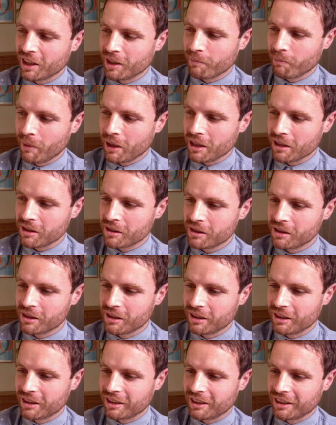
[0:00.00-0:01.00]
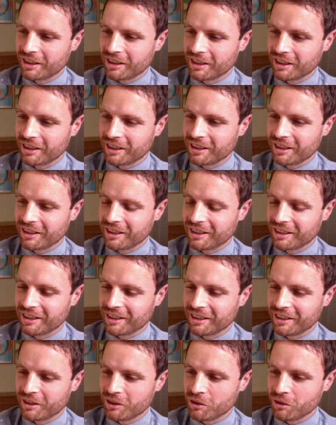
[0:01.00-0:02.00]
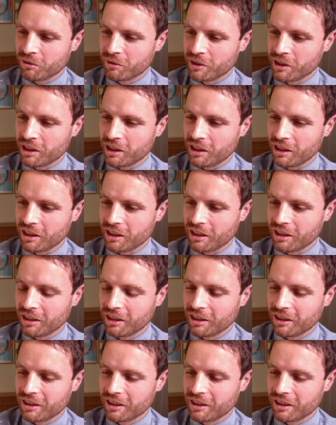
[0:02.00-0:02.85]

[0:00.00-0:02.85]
makes sort of the